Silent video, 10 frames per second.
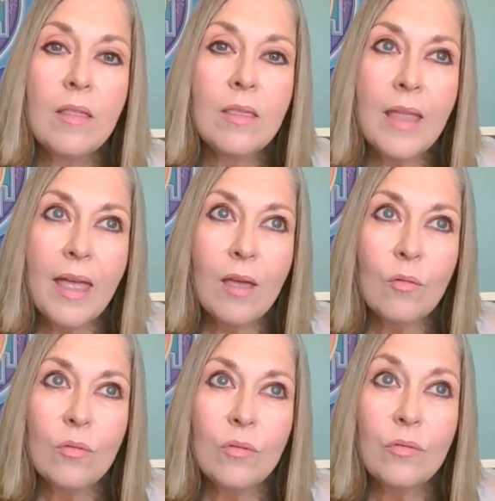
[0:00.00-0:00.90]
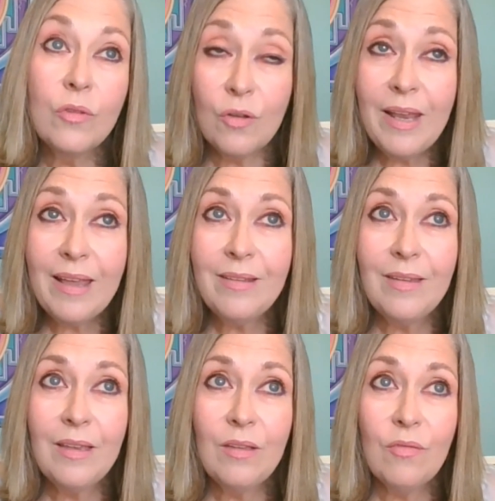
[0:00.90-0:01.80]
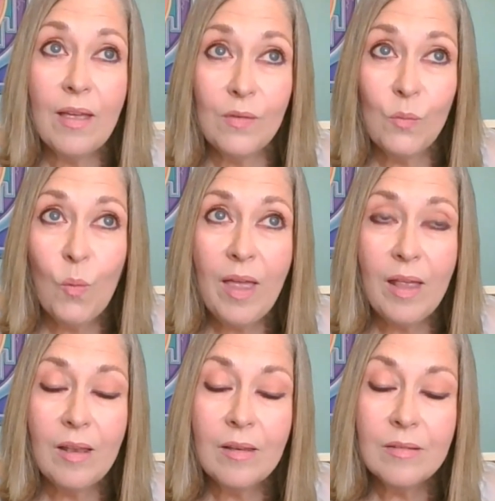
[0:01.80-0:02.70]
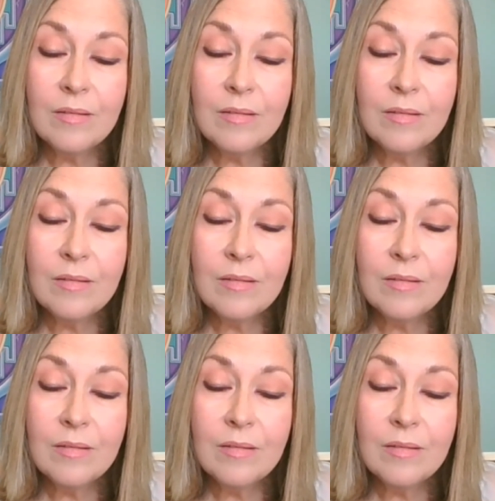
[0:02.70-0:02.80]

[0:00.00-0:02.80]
Now, the collective as well